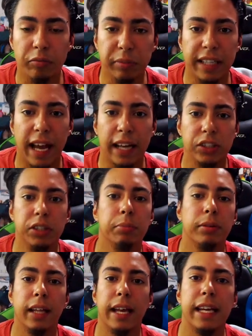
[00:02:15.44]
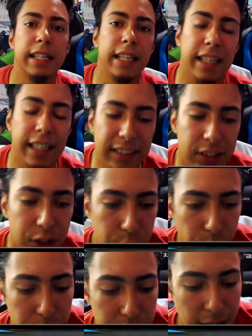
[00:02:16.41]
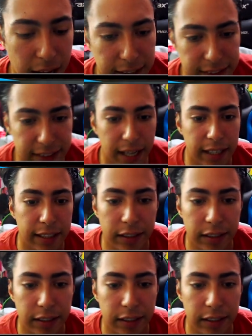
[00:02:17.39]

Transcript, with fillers: me actually playing it and showing you guys that